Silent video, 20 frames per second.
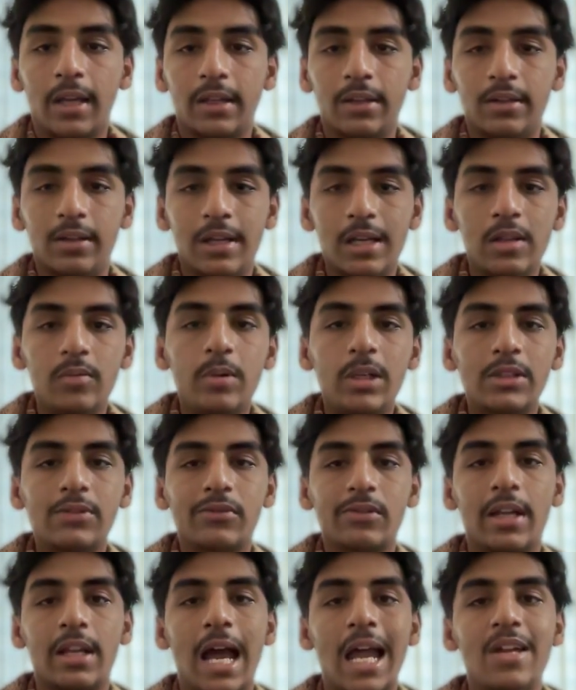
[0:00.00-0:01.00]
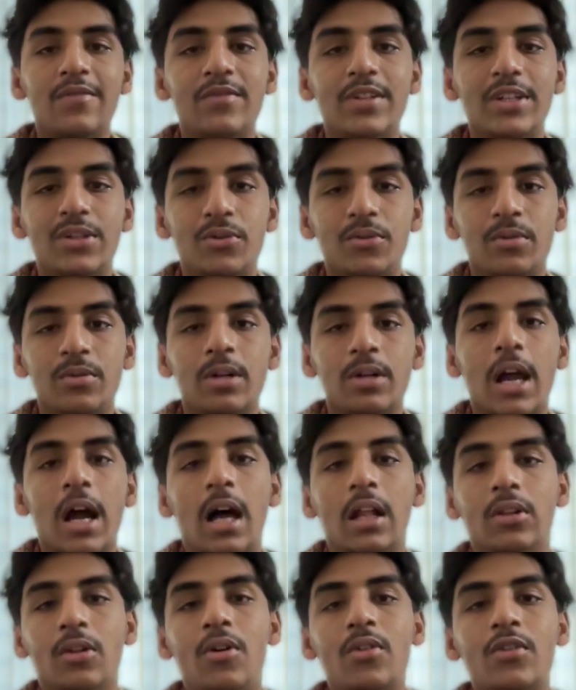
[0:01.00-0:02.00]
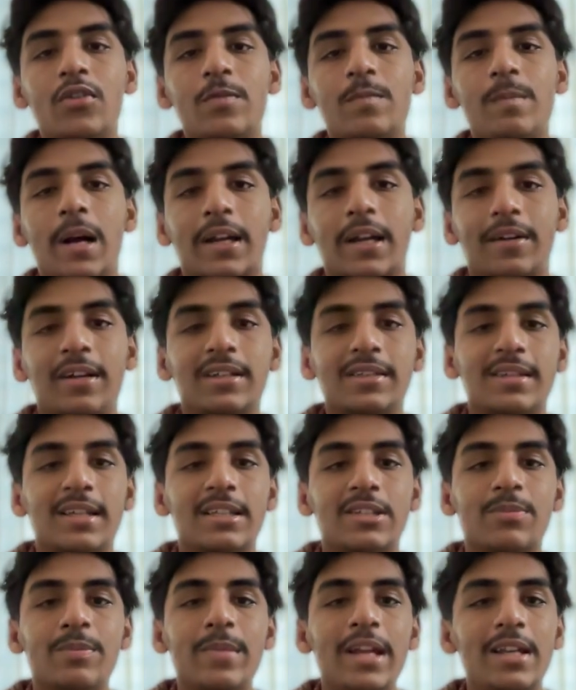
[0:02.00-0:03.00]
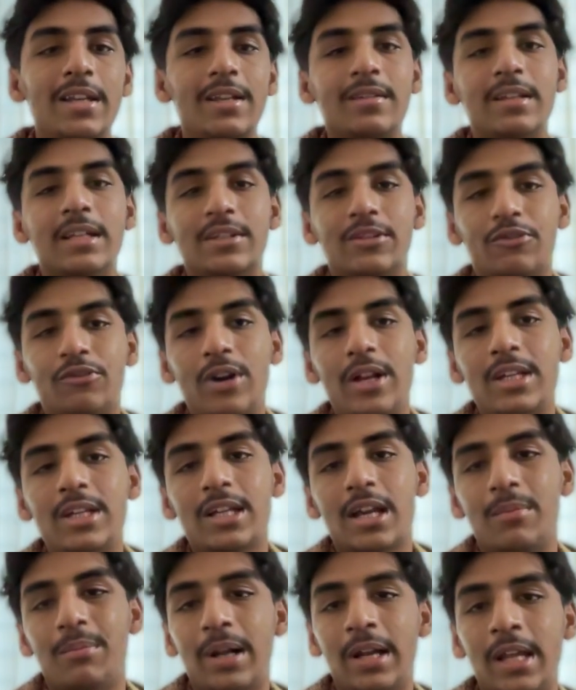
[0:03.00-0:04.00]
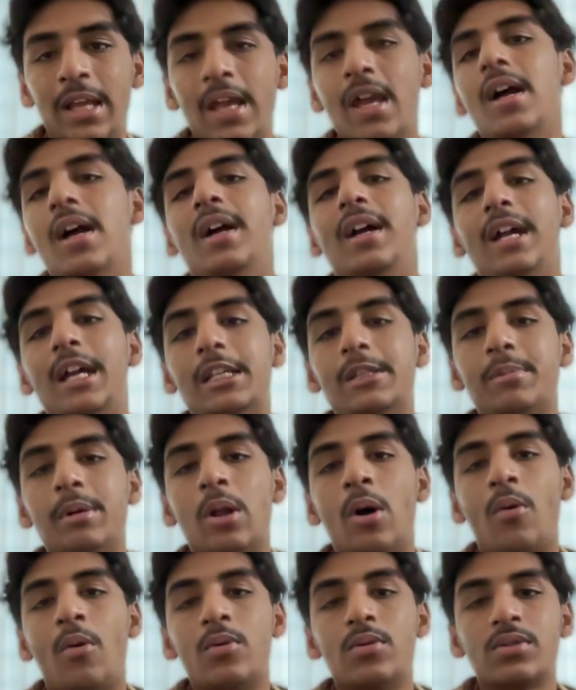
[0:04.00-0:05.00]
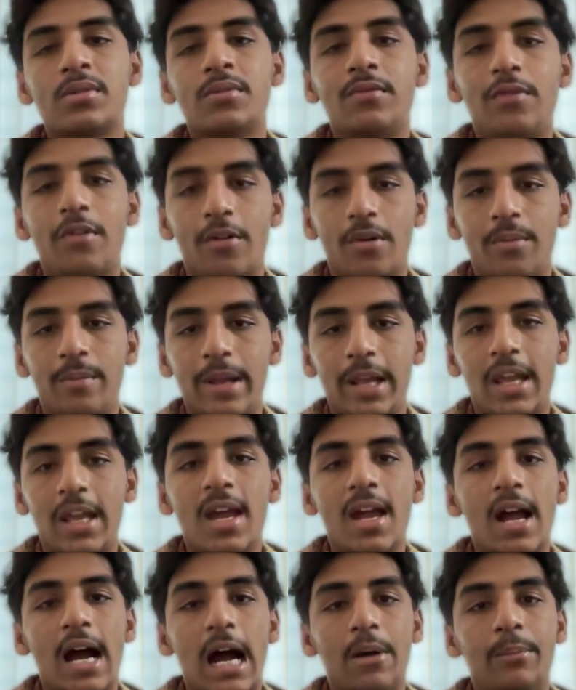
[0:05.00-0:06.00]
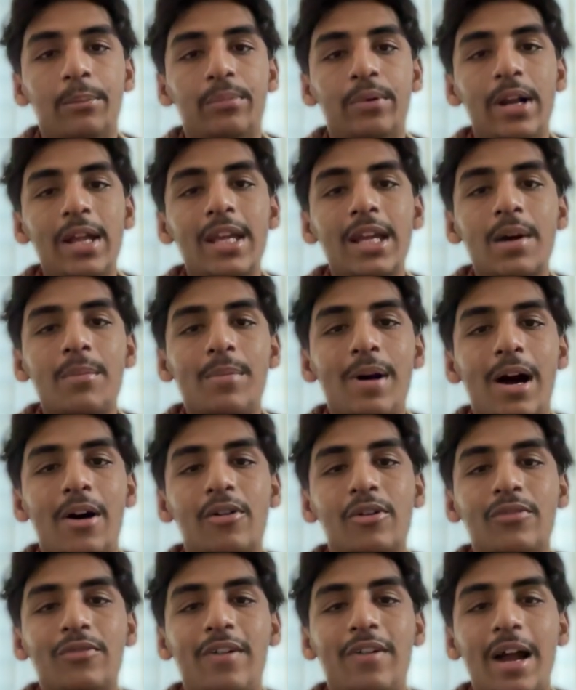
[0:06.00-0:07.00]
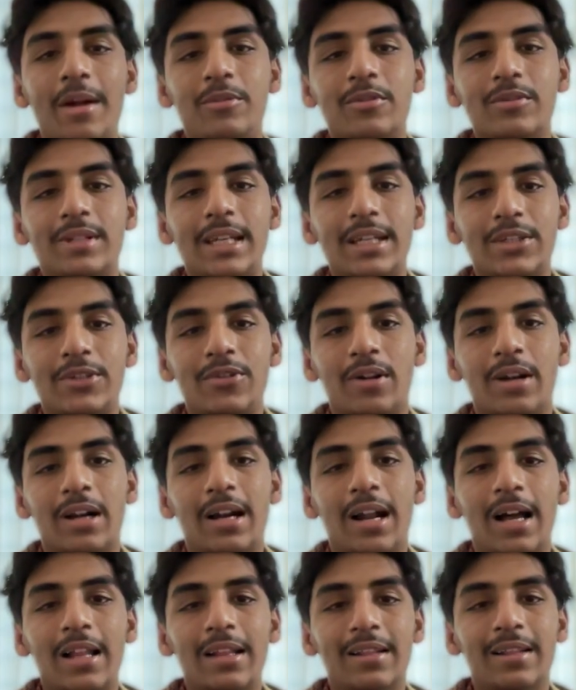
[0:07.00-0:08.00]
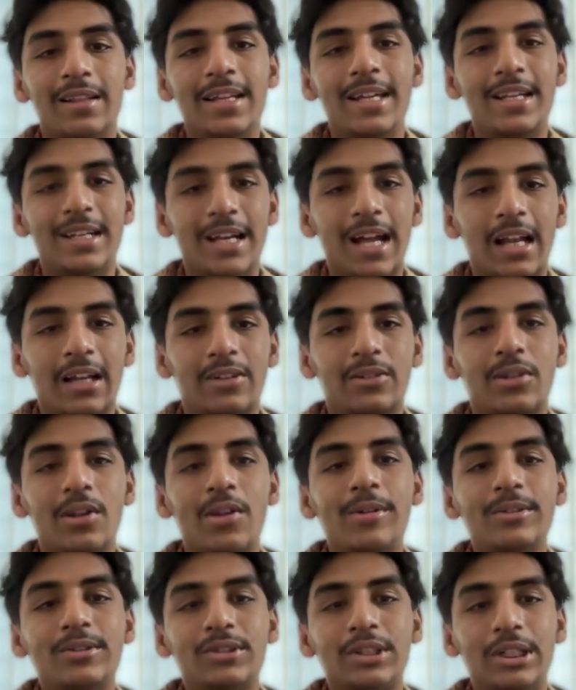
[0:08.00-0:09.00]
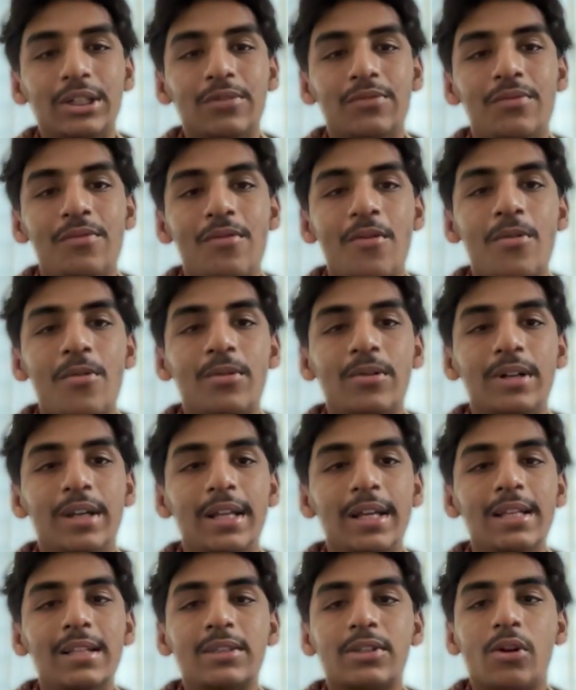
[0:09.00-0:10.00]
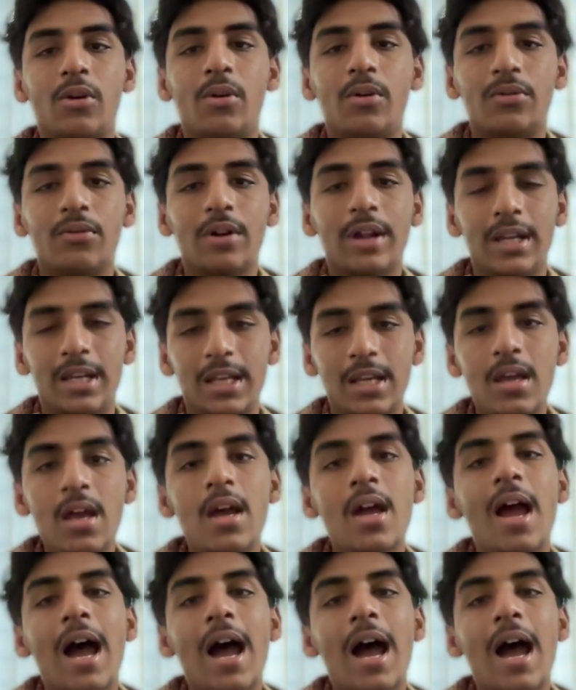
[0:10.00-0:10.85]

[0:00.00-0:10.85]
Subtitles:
Gilbert Flynn. I have been doing a lot of marketing since meeting this great company. It's been awesome for me. I'm paying about $5 to $6 a lead and close 3 to 4 deals already.